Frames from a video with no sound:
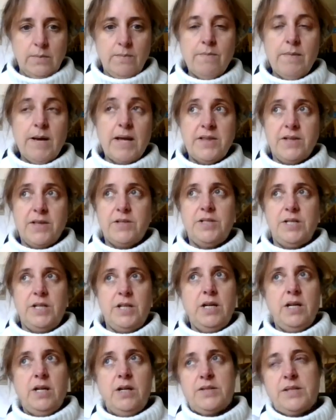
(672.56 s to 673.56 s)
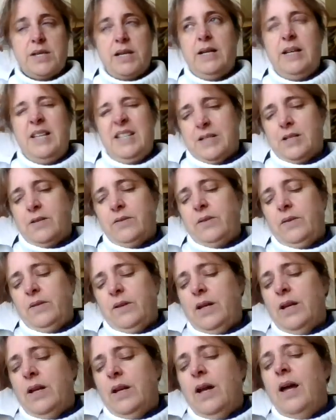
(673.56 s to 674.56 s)
method to use. And
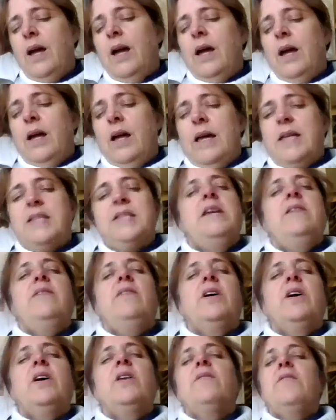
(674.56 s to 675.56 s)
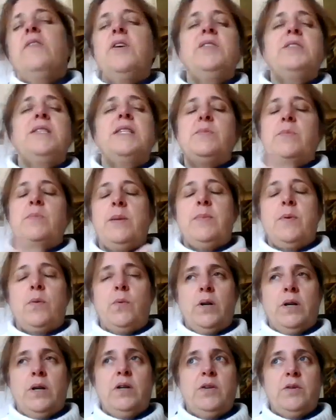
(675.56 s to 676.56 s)
it either confuses
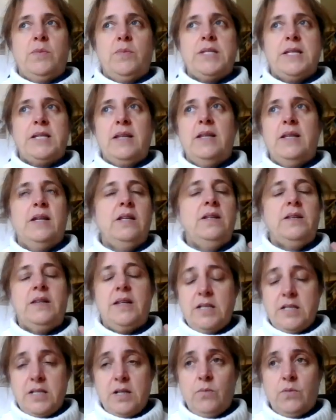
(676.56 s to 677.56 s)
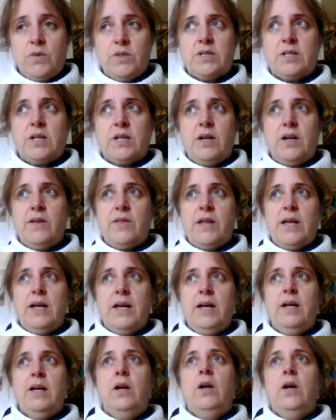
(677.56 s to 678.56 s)
people 100% and they don't want to go
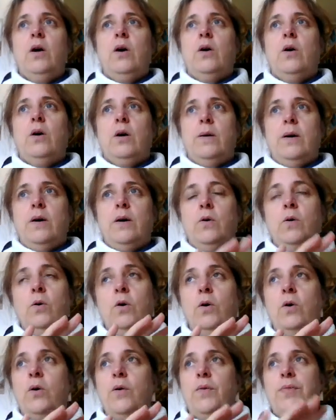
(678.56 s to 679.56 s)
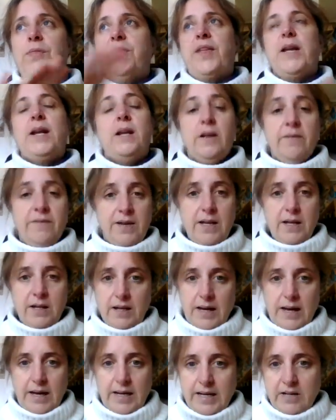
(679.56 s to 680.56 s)
there, or they love it
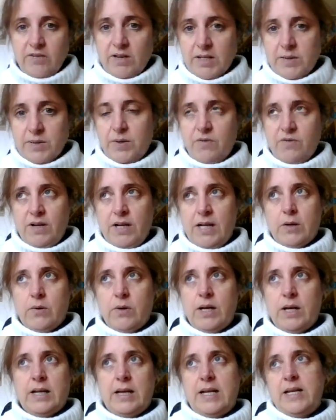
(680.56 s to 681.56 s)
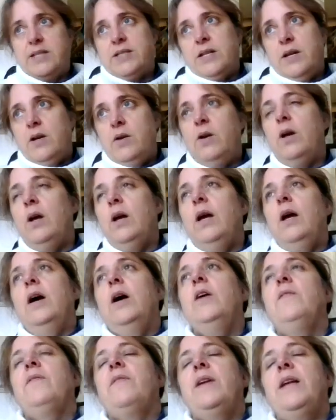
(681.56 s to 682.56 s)
and they grasp it really quickly. So
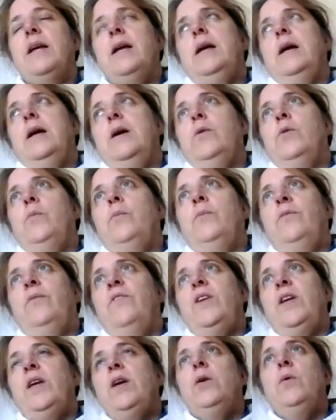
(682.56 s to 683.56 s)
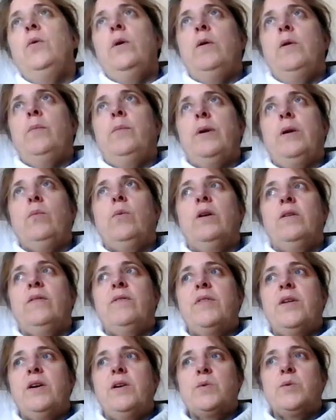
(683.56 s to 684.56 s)
hopefully it'll be one
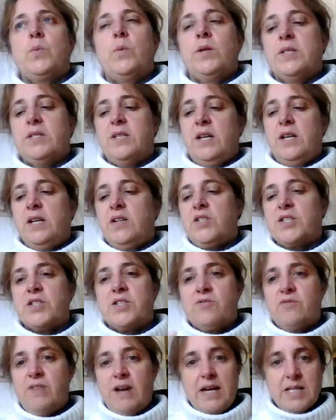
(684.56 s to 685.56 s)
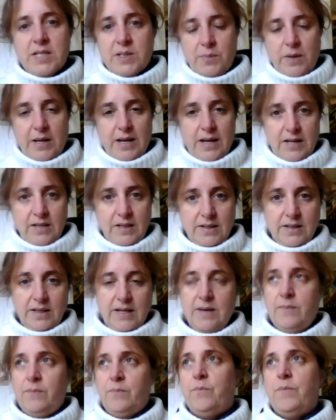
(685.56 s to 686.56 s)
of those ones that you can just grasp and
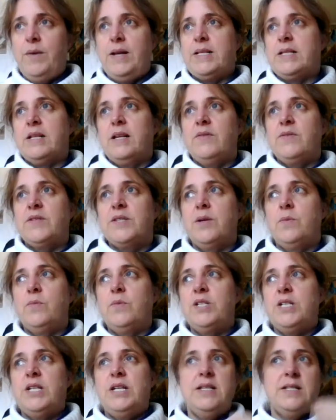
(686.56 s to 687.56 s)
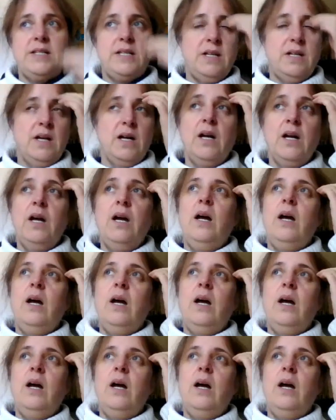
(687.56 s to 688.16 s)
it makes life so much easier.